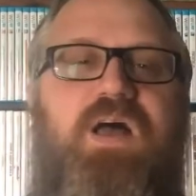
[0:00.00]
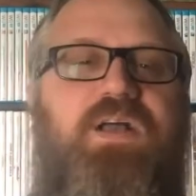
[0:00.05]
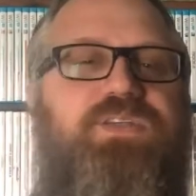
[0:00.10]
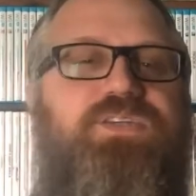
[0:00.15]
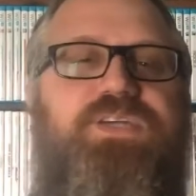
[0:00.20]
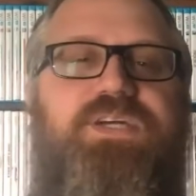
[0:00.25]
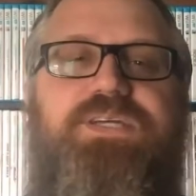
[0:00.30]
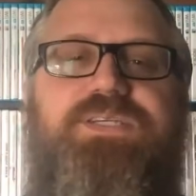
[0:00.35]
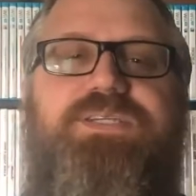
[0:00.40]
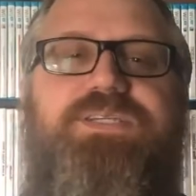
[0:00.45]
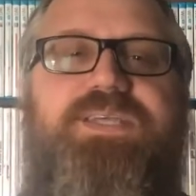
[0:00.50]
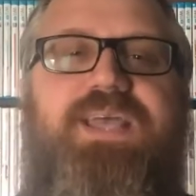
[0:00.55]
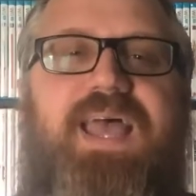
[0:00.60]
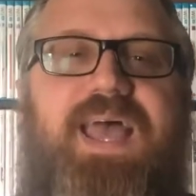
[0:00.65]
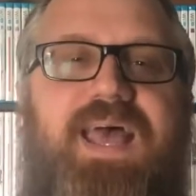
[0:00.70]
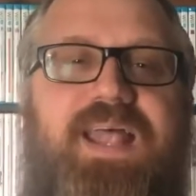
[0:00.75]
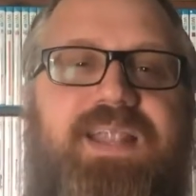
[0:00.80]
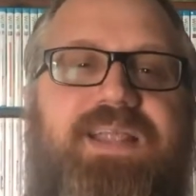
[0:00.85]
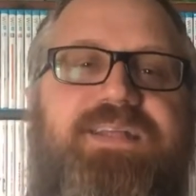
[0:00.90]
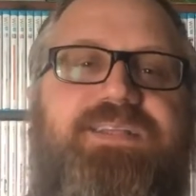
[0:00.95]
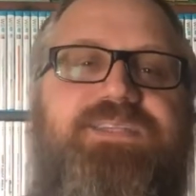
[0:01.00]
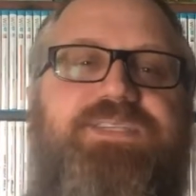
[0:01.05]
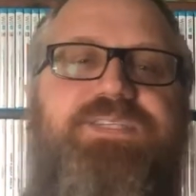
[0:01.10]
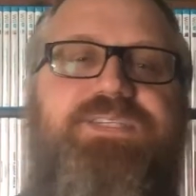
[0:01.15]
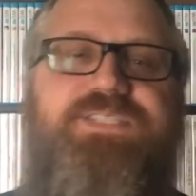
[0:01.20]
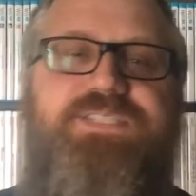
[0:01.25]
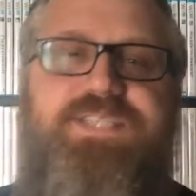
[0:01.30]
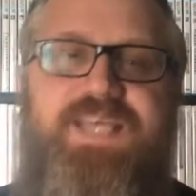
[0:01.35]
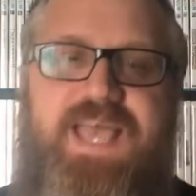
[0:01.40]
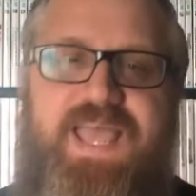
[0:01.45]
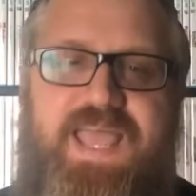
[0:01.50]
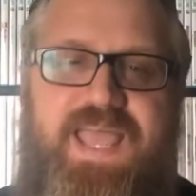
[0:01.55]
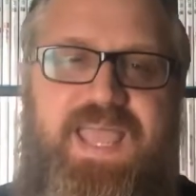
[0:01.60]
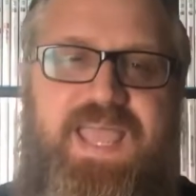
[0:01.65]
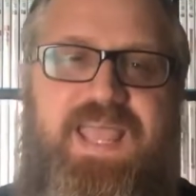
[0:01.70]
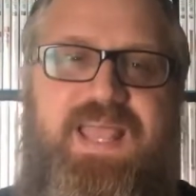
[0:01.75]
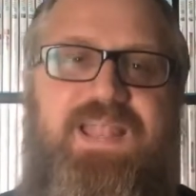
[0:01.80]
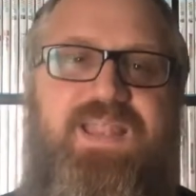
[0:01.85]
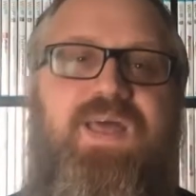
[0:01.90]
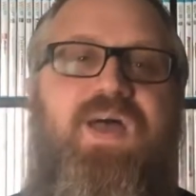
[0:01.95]
Just an
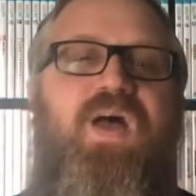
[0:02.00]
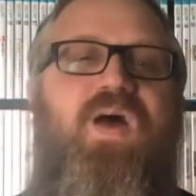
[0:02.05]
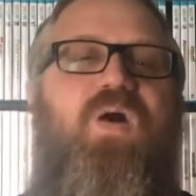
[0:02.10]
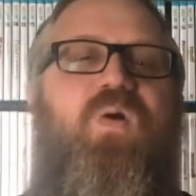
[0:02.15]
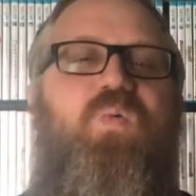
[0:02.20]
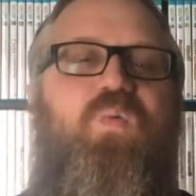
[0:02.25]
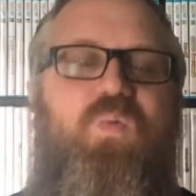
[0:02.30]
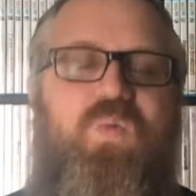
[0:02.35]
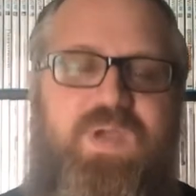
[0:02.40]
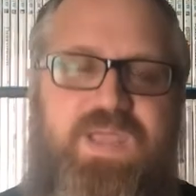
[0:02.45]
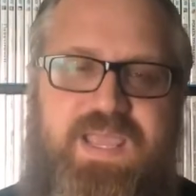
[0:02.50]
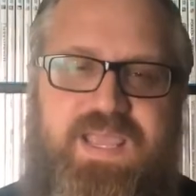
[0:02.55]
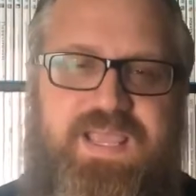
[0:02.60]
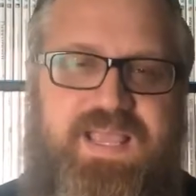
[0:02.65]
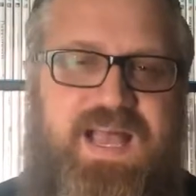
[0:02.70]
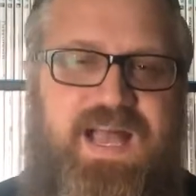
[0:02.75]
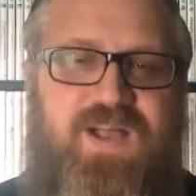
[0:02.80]
insane week.